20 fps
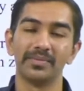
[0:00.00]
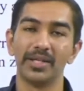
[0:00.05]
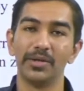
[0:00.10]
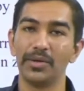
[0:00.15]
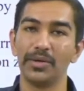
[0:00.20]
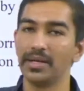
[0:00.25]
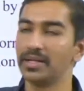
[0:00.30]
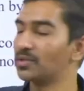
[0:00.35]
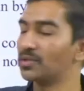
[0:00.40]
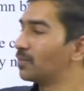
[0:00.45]

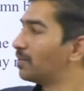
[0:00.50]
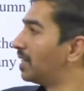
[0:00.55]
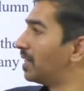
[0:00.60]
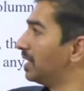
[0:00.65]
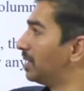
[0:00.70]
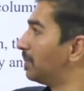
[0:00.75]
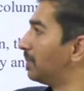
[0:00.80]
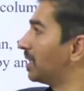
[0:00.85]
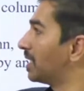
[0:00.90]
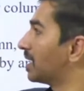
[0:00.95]
Okay, so
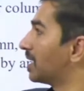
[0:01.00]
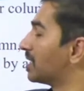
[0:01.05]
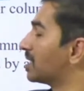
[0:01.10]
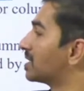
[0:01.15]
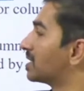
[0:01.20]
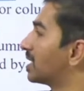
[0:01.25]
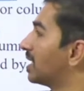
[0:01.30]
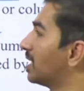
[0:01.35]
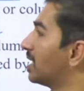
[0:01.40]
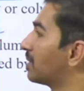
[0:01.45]
multiplication,
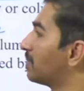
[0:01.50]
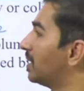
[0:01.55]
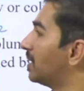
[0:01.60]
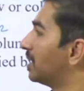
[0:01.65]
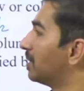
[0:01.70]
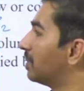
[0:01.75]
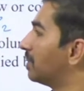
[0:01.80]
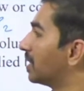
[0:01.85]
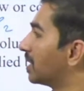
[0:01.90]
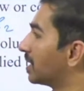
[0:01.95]
scalar
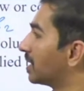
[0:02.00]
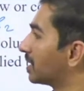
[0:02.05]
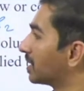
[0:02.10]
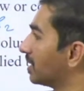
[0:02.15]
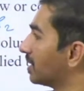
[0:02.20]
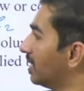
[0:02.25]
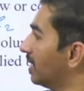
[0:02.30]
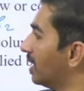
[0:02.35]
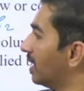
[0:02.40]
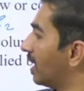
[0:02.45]
multiplication.
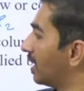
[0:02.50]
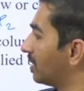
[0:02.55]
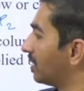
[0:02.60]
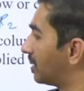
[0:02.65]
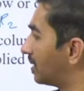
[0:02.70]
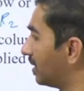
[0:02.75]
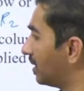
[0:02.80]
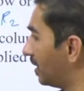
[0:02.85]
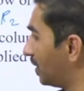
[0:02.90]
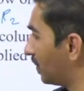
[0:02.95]
And the
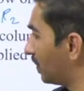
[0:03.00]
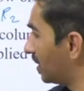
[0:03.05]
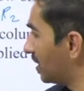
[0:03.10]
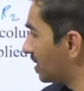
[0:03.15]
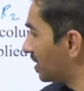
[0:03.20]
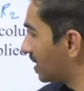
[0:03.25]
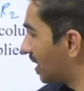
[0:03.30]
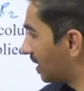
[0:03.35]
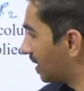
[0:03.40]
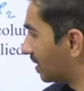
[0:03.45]
third one
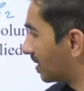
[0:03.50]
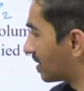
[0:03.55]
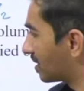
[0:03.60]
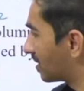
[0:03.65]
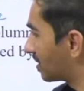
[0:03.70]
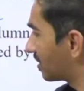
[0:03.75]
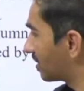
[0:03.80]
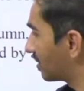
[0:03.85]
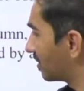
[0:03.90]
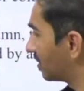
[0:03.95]
is like
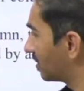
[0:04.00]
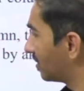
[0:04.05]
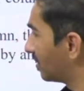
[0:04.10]
this.